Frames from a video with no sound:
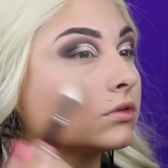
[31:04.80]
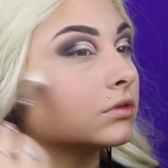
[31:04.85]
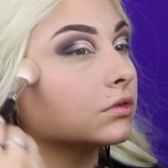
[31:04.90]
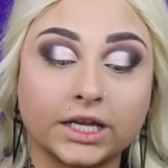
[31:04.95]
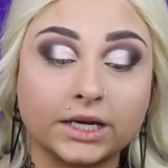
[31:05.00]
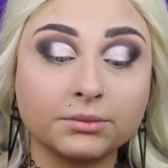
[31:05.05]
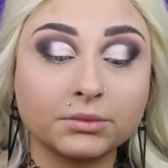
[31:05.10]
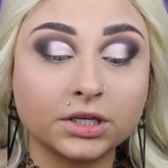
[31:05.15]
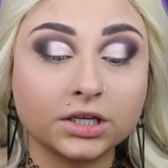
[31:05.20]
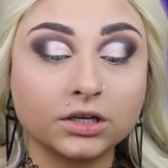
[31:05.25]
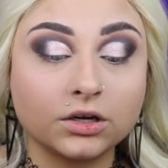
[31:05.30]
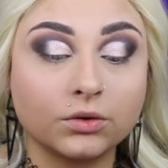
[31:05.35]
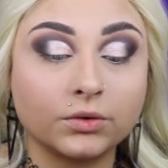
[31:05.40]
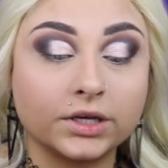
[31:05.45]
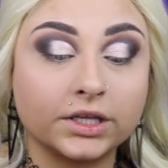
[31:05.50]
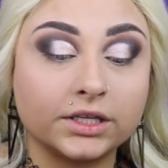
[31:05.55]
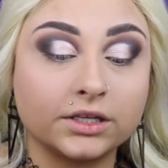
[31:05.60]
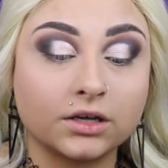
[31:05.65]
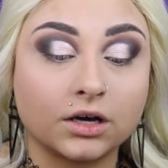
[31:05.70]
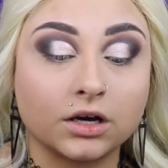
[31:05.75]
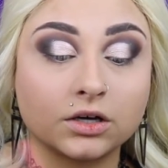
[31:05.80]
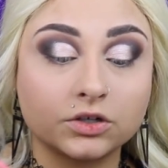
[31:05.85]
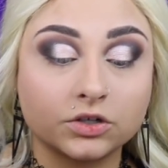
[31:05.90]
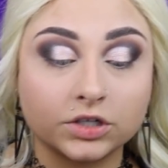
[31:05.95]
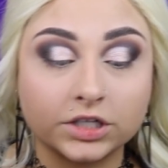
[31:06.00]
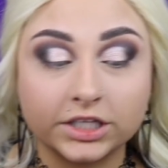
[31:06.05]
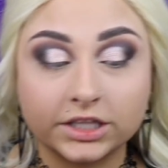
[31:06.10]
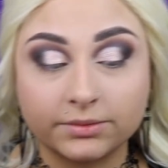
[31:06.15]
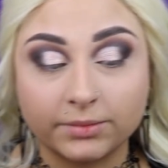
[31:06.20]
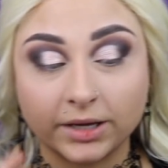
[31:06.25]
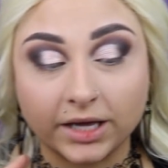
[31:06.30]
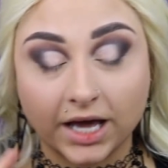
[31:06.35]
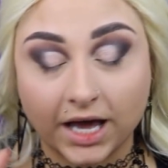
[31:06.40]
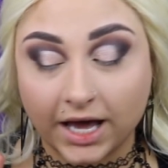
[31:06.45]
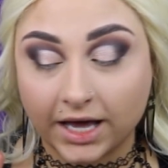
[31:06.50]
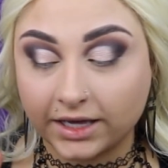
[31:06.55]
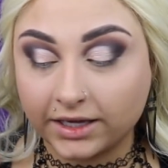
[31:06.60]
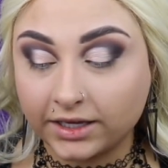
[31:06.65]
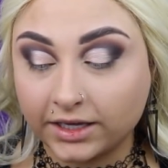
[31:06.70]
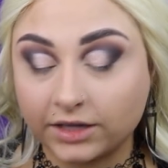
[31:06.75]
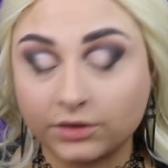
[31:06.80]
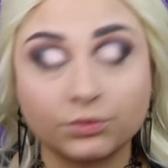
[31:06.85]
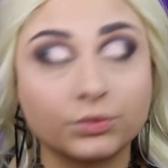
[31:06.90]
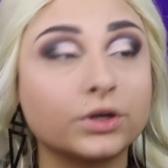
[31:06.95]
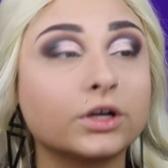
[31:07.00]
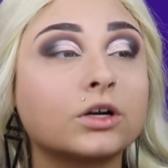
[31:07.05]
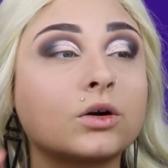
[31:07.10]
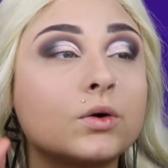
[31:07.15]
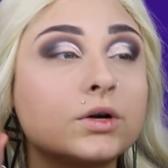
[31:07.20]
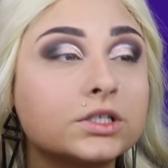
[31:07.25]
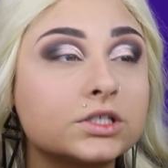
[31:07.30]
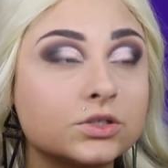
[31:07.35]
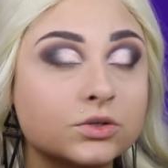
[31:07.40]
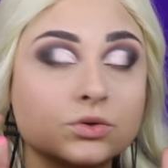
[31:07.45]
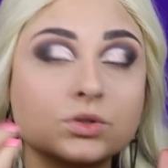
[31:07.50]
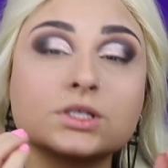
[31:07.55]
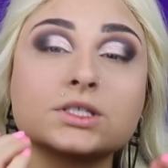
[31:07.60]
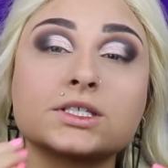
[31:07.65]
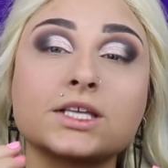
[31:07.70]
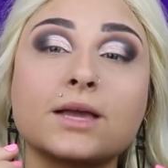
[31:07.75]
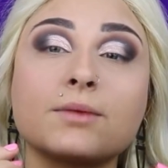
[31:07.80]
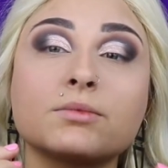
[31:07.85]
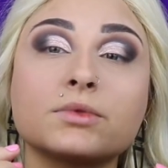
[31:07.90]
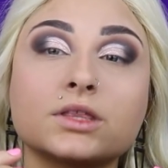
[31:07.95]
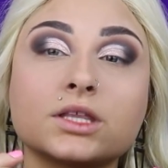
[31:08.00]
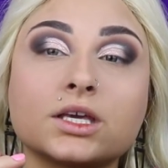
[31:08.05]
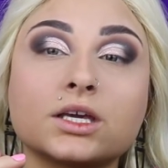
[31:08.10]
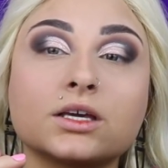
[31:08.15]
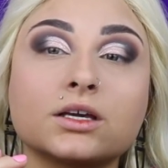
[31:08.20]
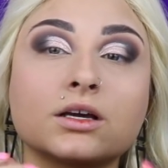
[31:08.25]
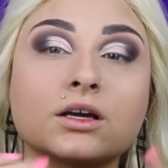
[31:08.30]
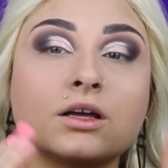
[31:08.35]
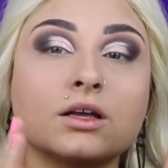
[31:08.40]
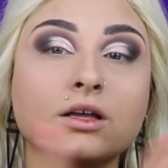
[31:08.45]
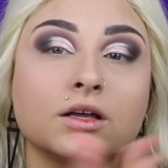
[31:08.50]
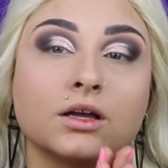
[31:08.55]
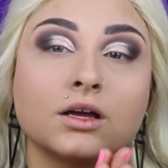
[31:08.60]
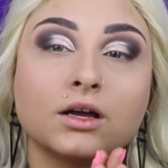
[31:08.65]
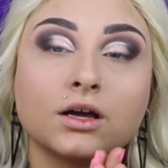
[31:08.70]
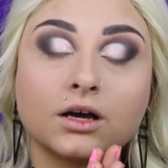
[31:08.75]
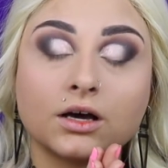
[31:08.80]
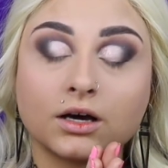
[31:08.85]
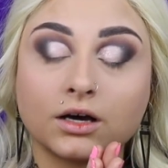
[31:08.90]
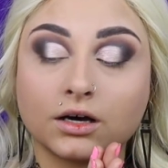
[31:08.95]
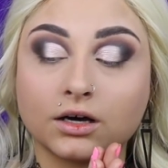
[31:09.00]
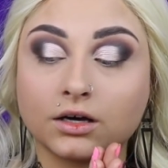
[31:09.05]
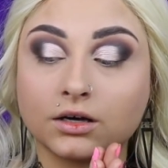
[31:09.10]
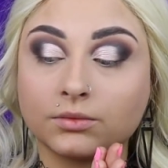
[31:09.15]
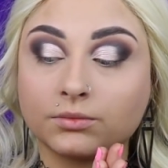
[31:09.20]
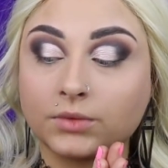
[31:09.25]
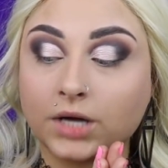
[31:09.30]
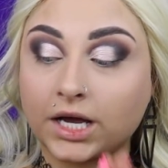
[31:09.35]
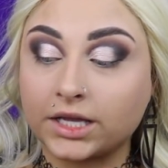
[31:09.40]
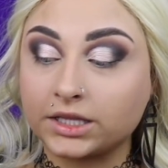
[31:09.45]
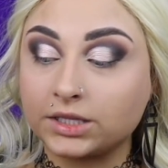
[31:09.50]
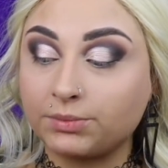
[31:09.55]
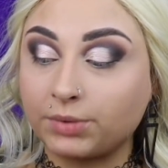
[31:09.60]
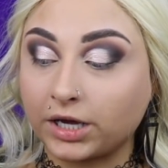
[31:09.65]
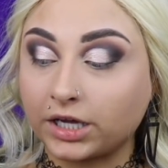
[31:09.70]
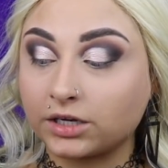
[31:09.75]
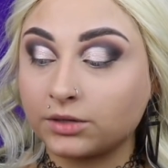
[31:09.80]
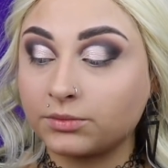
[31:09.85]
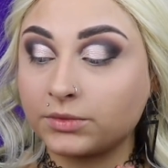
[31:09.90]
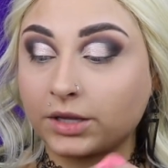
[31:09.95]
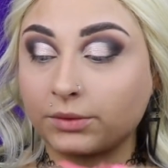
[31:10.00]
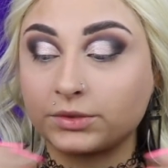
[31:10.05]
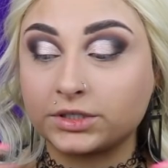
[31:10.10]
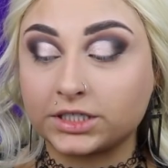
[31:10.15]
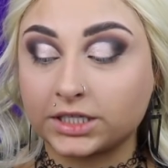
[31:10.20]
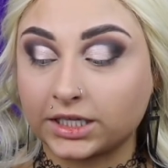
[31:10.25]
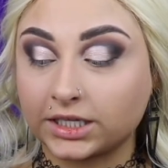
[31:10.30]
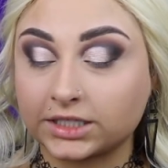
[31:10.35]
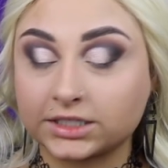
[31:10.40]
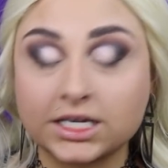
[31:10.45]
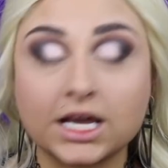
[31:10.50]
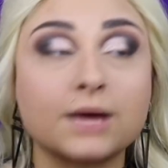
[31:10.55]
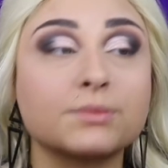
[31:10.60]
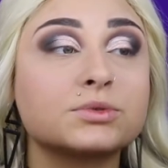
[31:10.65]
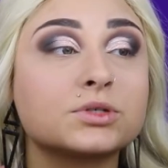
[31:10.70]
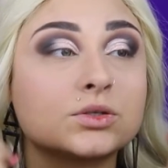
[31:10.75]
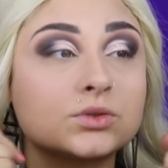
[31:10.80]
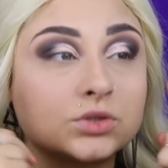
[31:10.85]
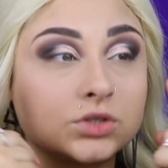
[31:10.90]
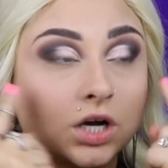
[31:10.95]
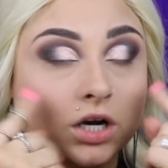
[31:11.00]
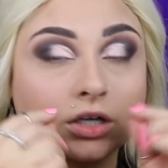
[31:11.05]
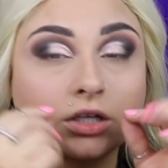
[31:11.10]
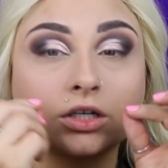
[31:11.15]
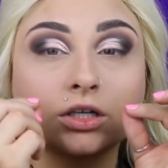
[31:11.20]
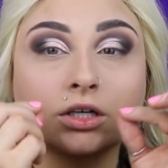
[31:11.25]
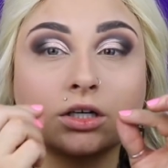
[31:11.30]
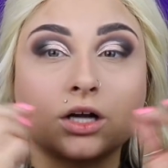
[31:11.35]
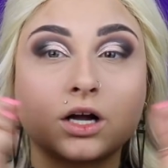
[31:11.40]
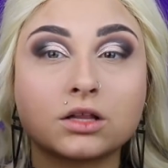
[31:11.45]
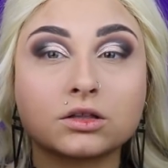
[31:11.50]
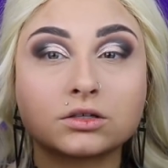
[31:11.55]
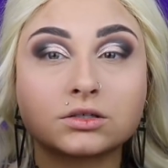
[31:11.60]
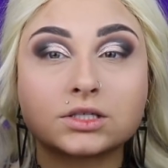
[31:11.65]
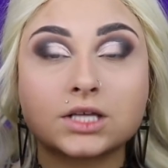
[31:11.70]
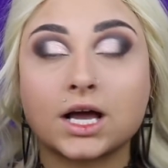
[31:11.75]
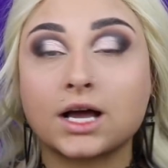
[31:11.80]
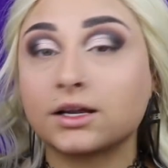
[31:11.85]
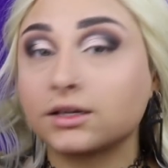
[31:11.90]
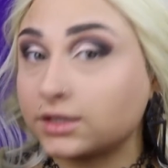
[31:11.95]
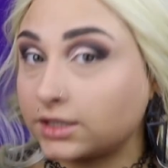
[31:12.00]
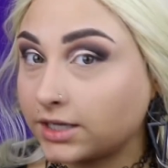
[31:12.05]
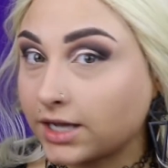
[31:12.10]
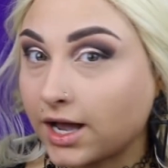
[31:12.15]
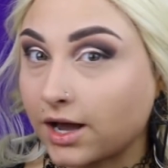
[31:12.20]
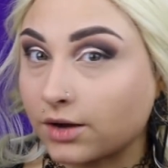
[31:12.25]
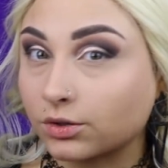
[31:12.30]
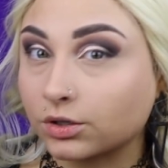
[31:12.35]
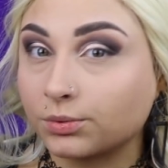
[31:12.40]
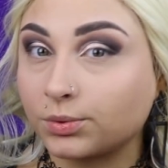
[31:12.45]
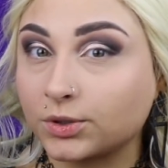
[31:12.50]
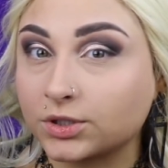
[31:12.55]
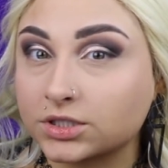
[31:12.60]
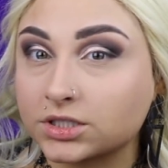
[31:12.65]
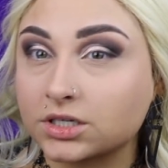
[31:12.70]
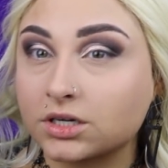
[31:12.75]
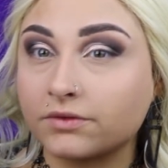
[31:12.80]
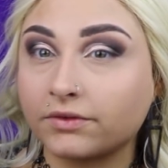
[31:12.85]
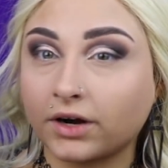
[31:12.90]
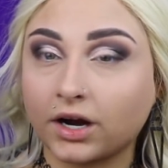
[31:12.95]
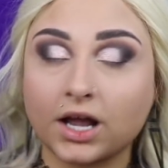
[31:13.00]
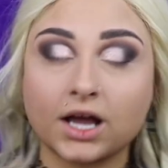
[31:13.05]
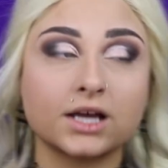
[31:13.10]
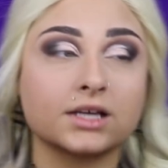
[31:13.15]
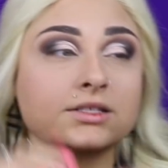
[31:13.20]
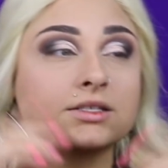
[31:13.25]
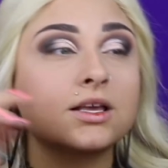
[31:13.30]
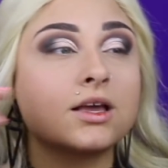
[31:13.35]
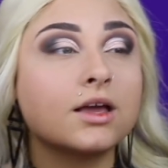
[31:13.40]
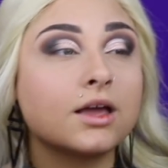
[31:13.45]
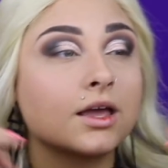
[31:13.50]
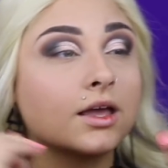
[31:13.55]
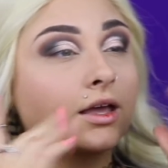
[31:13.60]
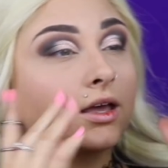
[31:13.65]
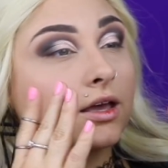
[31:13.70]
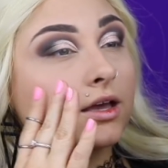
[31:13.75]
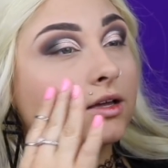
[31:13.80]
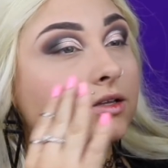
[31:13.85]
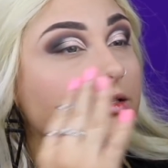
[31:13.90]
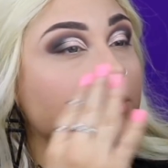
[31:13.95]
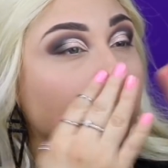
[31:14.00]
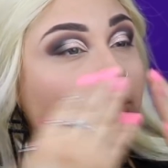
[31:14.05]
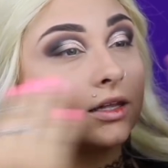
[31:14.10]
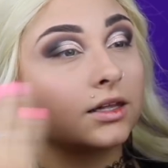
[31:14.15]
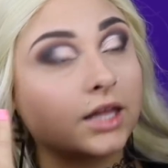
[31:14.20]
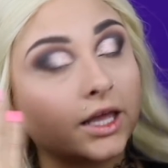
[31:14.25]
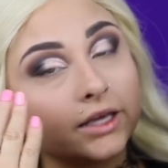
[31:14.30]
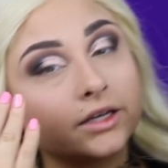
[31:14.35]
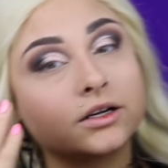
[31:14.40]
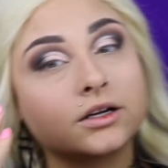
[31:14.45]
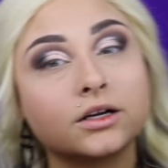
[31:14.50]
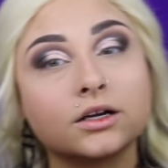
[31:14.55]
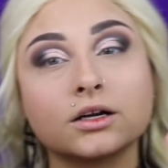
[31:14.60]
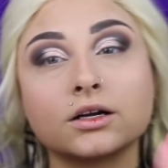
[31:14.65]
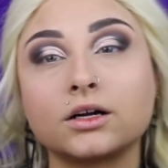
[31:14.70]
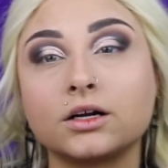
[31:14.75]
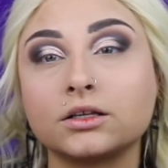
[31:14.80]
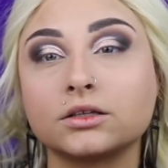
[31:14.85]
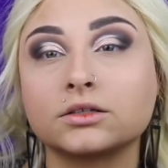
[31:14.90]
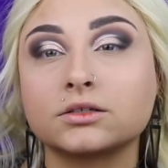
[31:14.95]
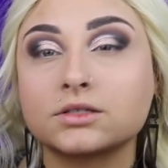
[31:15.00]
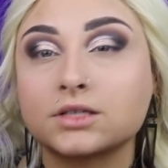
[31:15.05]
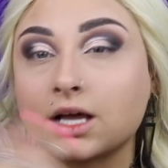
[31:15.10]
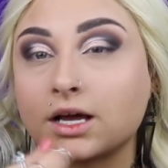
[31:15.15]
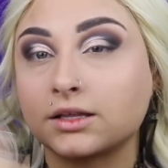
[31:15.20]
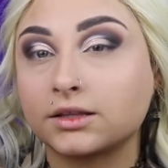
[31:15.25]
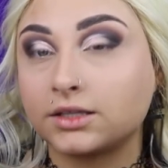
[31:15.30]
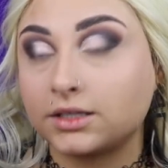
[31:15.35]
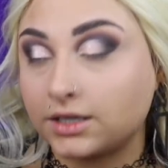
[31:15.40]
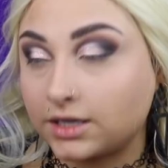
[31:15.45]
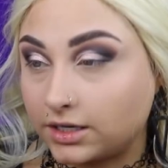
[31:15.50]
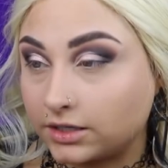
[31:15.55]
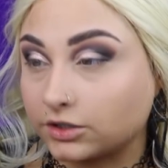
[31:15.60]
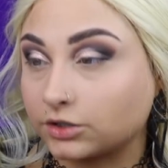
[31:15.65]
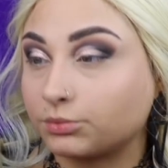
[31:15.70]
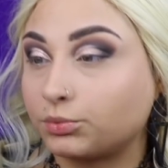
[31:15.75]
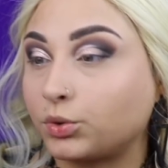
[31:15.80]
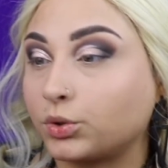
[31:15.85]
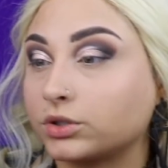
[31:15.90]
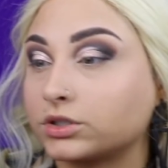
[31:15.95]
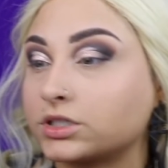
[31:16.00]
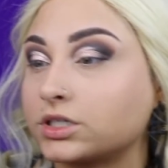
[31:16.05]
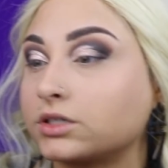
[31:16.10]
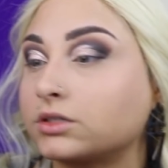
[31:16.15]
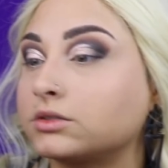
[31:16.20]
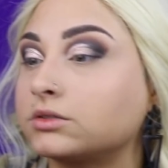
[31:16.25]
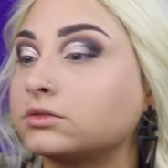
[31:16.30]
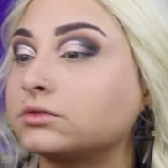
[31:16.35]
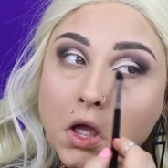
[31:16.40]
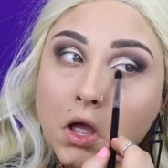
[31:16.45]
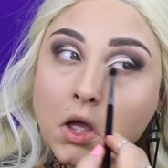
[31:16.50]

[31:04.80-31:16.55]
Then I'm going to go in underneath my eye, and we are going to do the same thing on the bottom that we did on the top. So darker colors on the outer portion of our eyes and lighter colors on the inner portion.